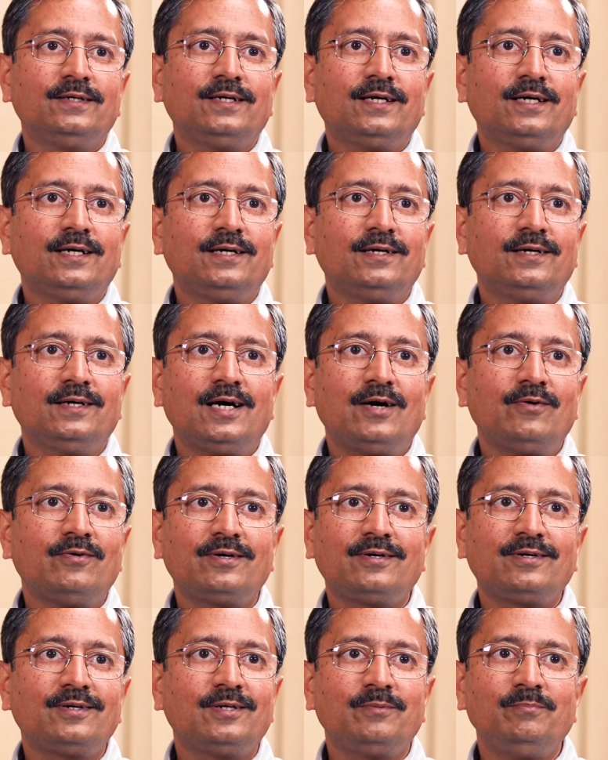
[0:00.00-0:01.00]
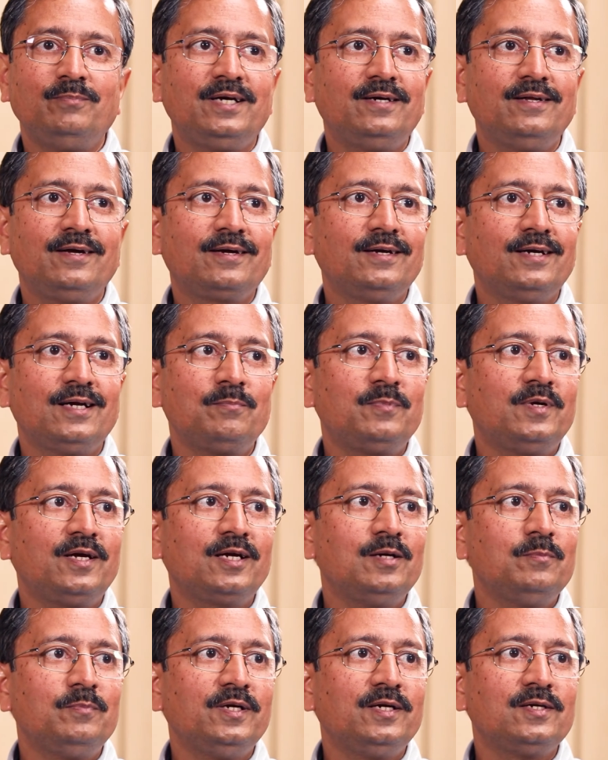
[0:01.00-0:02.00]
our BTech and MTech
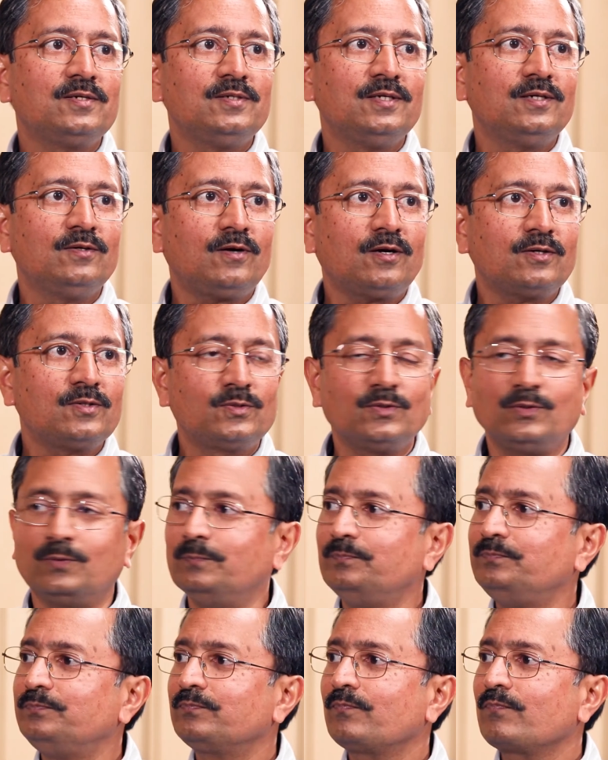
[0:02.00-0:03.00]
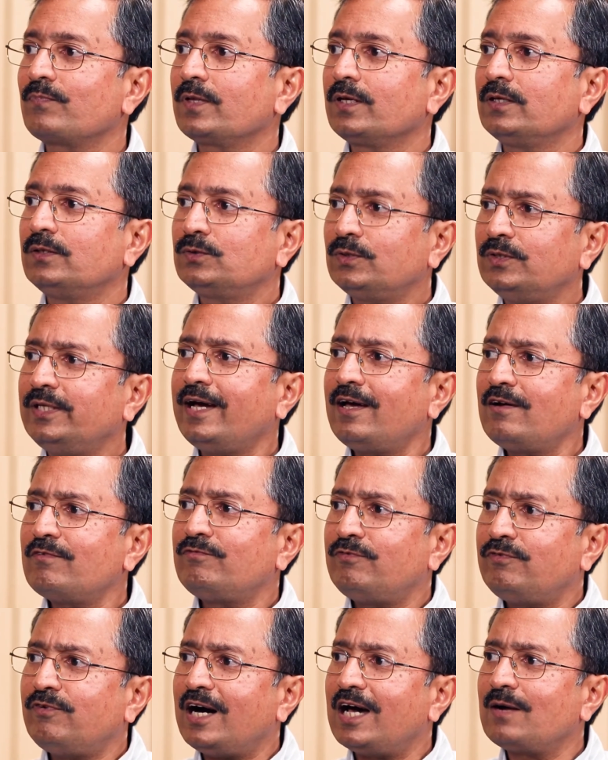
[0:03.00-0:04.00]
and PhD? Not so. So they are
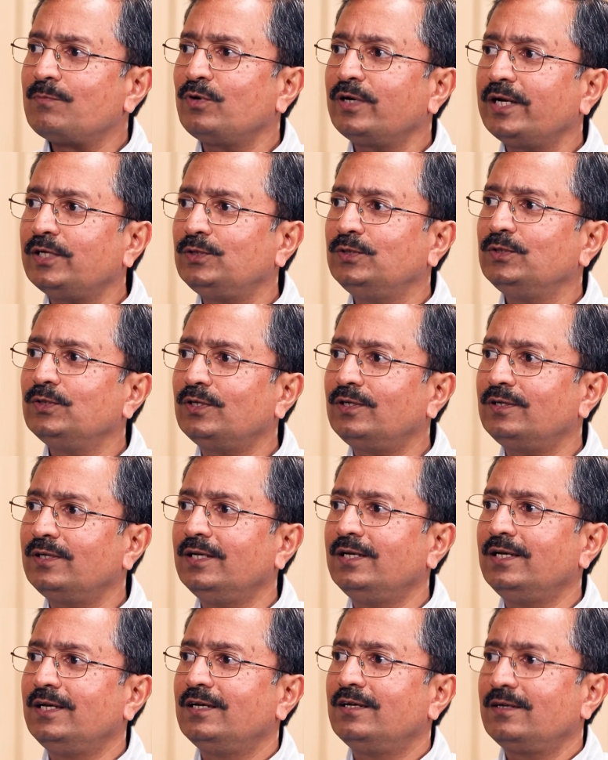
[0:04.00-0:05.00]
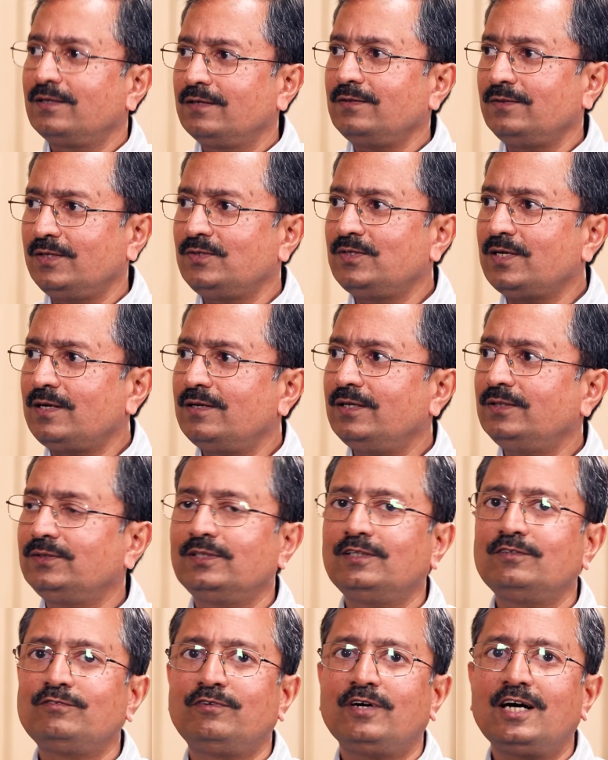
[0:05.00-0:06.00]
far more assured, this
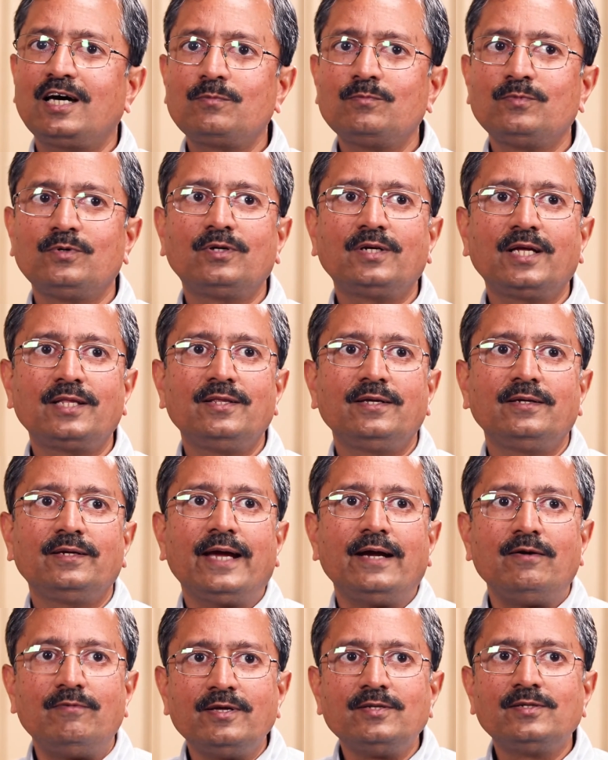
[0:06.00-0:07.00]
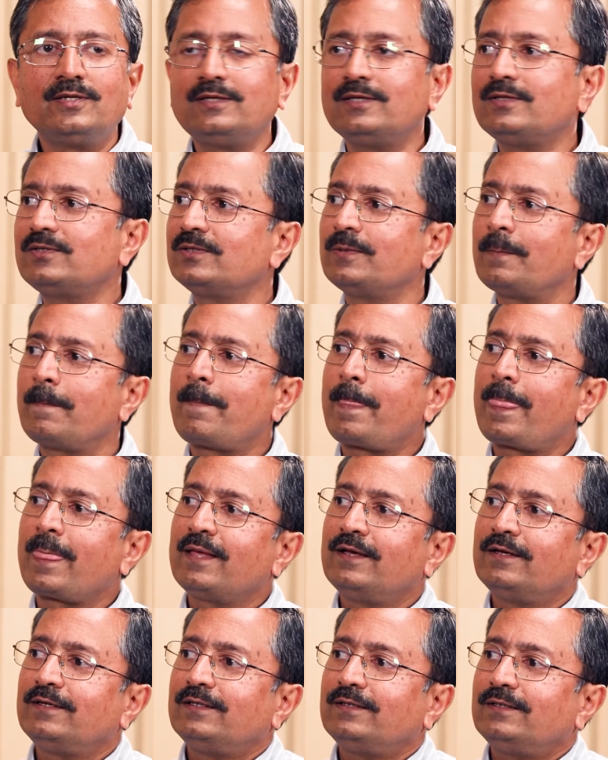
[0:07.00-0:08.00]
generation, far more, I think, adventurous.
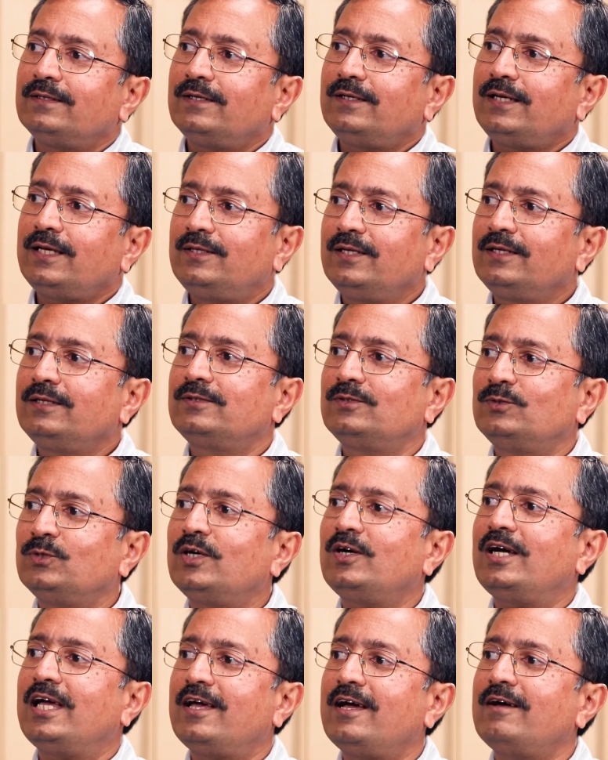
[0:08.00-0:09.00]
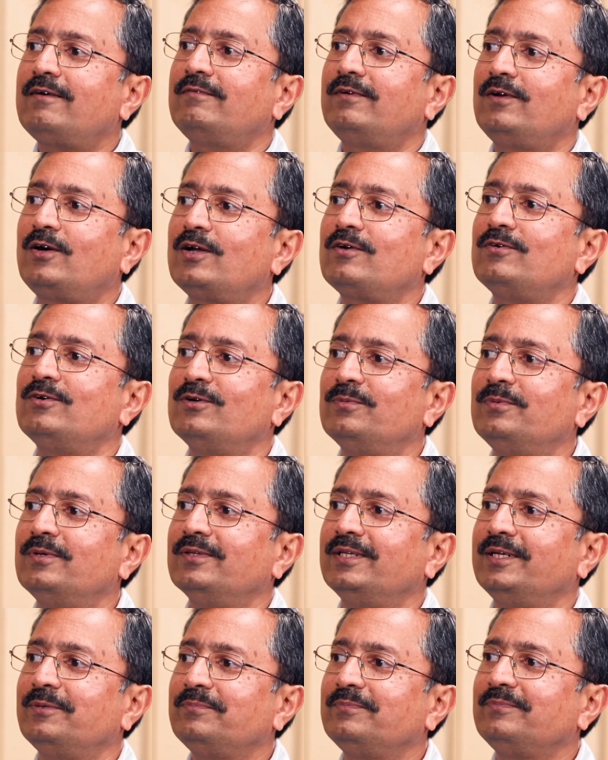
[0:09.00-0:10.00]
And I think so, I have a lot of hope
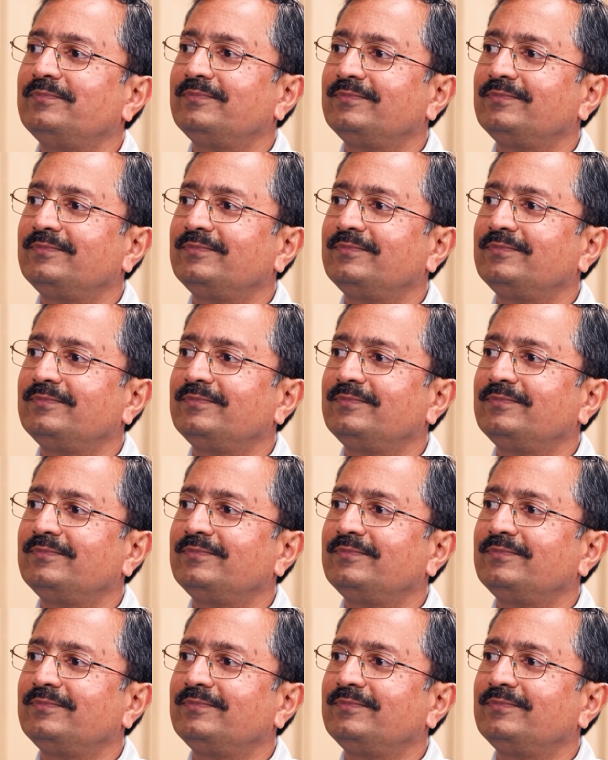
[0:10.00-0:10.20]
on them.